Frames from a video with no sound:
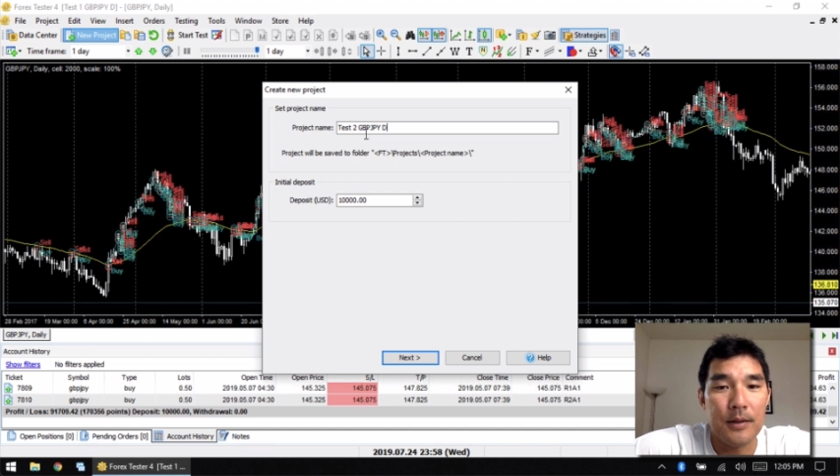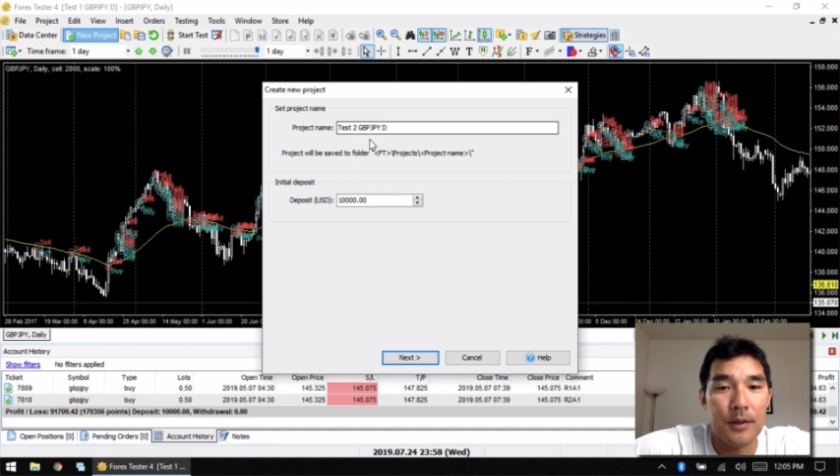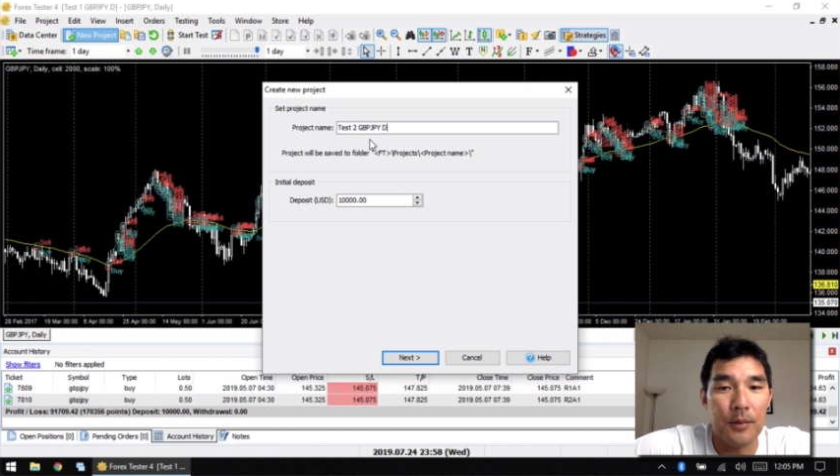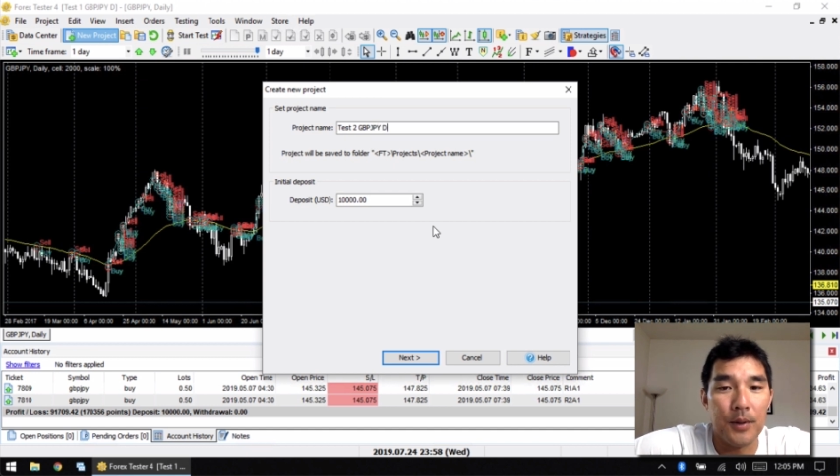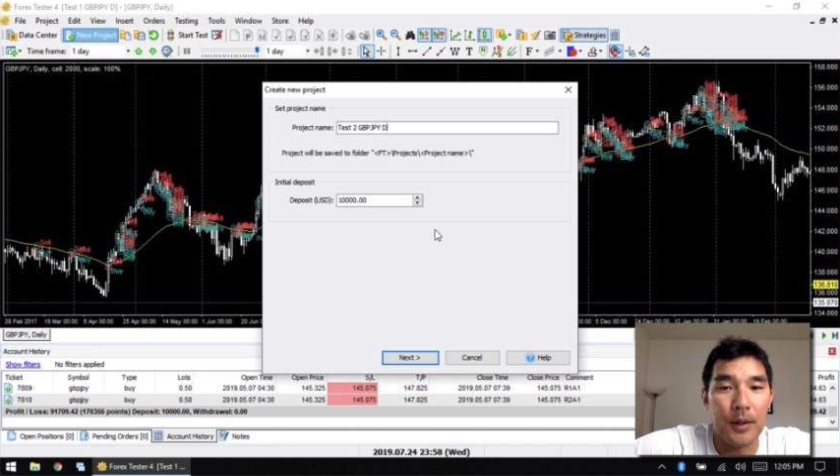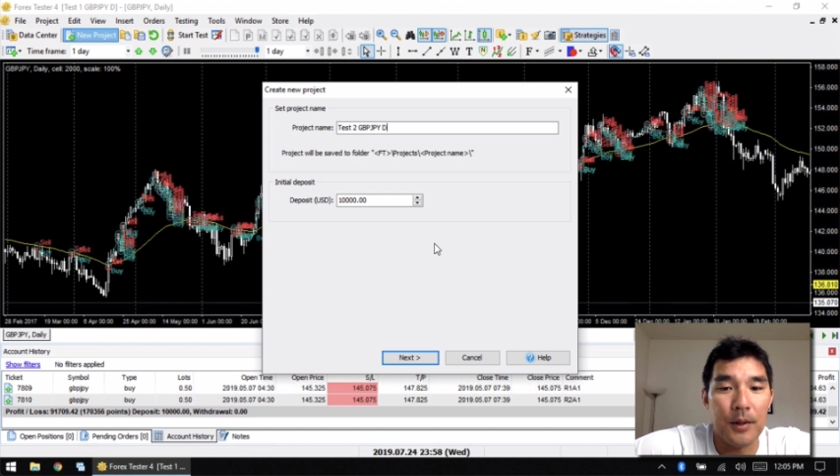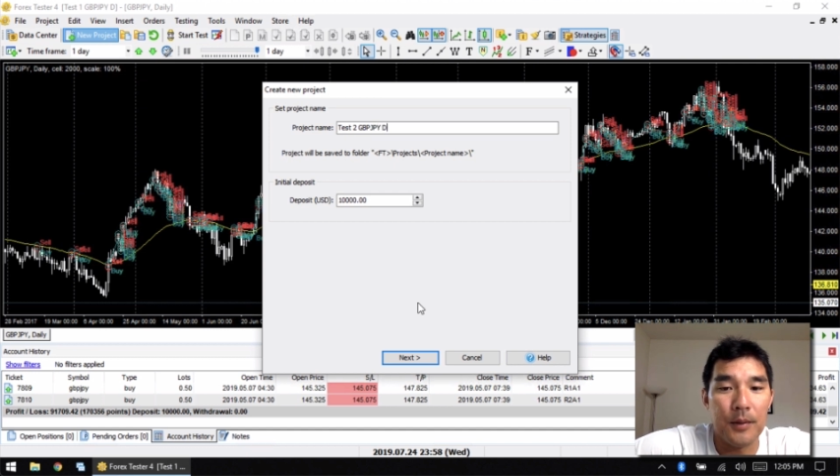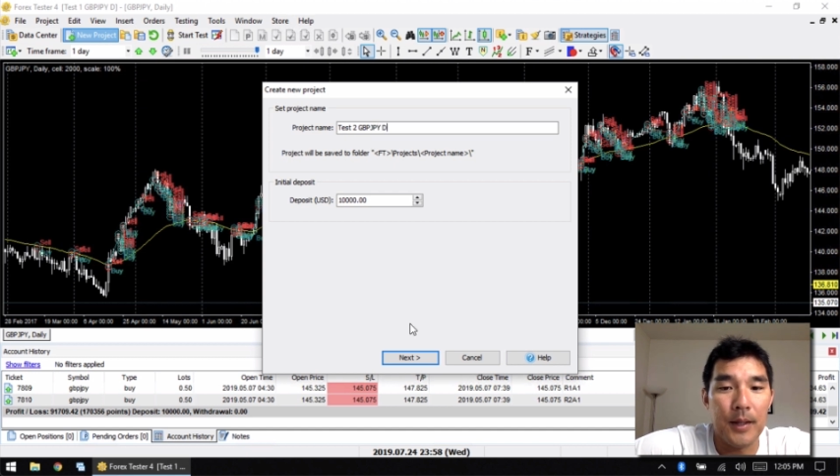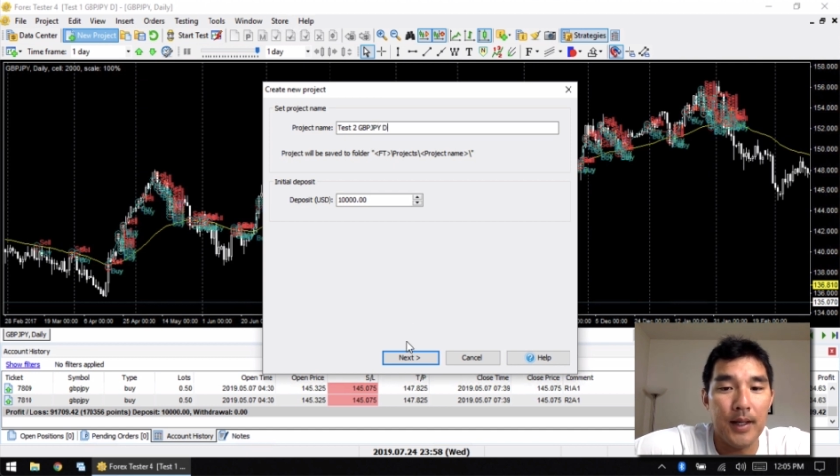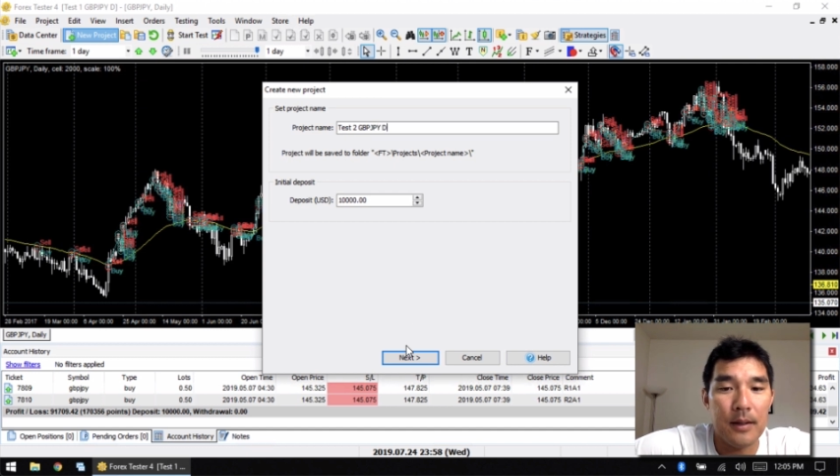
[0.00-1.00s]
So we're going to
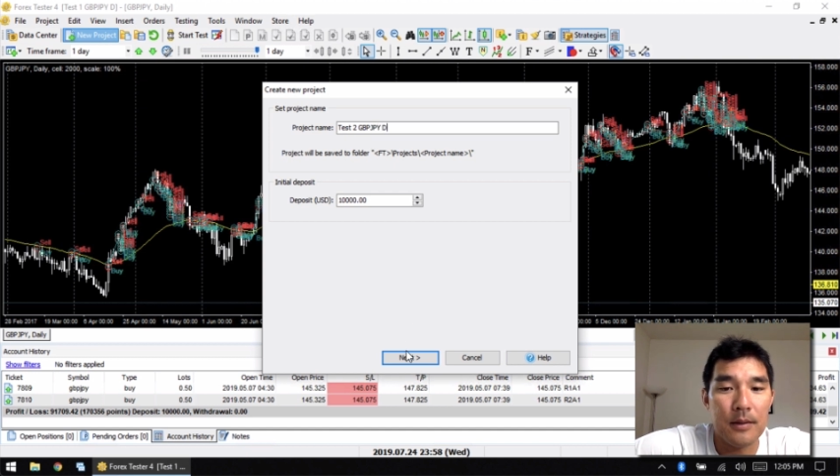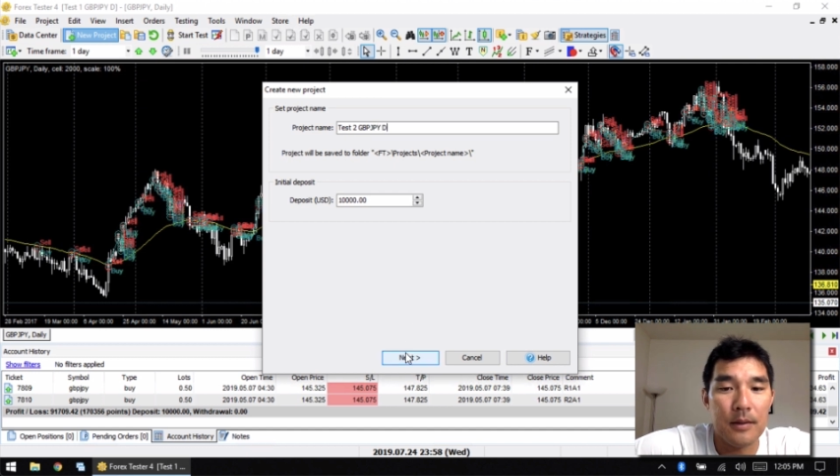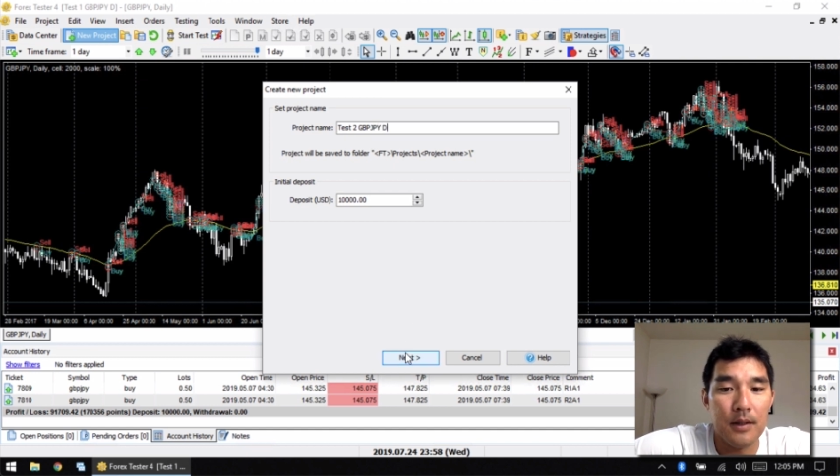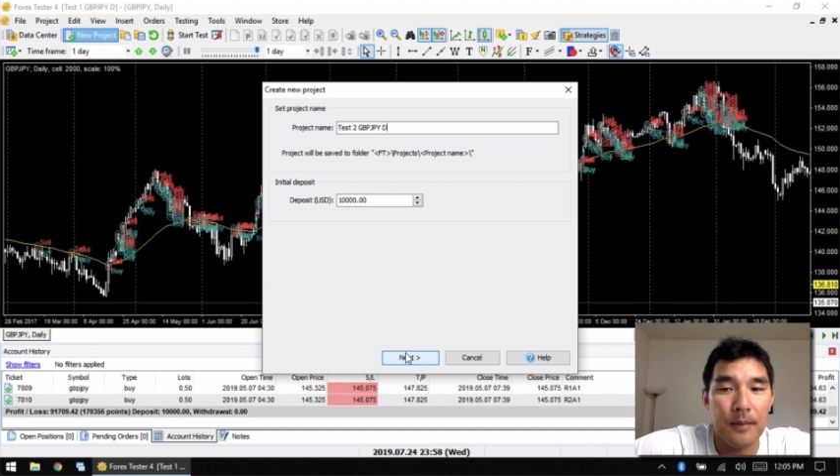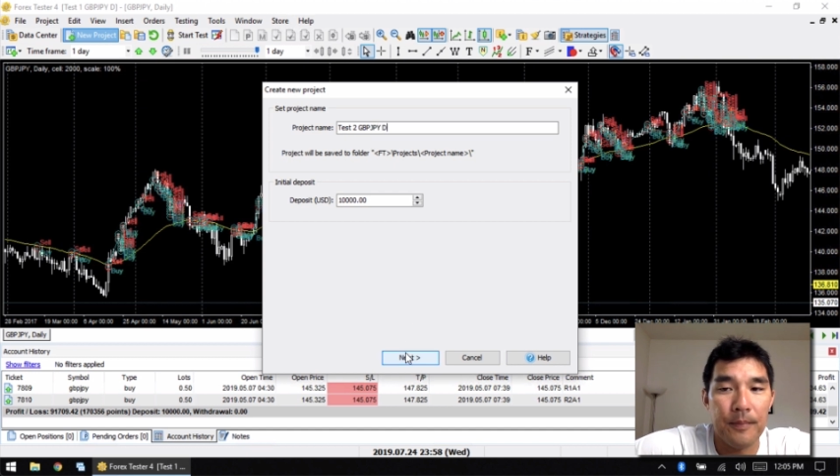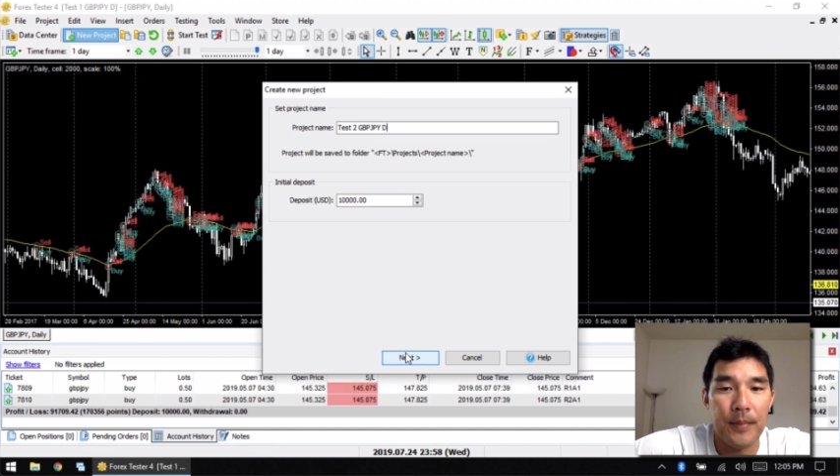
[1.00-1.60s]
go next,